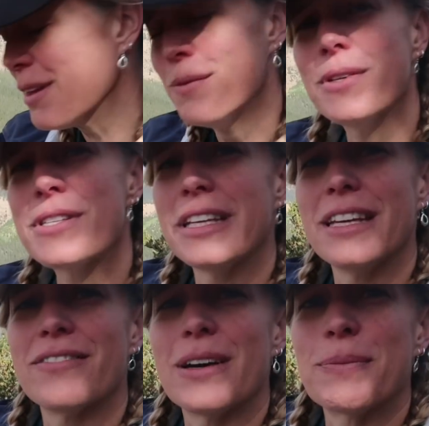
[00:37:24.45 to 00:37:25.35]
We'll see
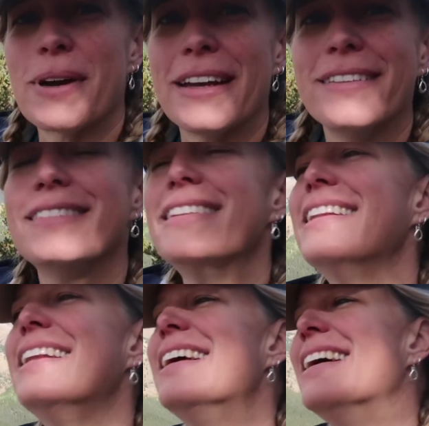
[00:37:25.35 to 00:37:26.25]
if I'm right.
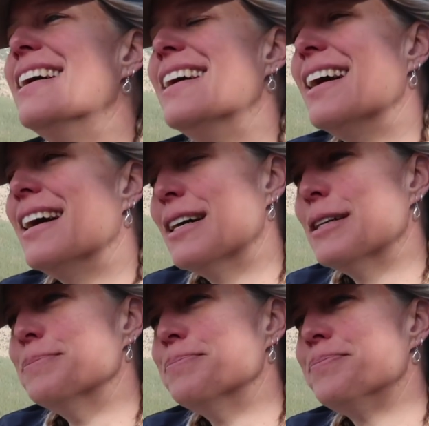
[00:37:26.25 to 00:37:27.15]

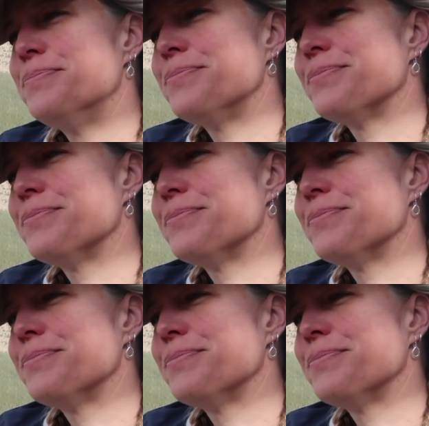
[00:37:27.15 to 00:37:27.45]
Um,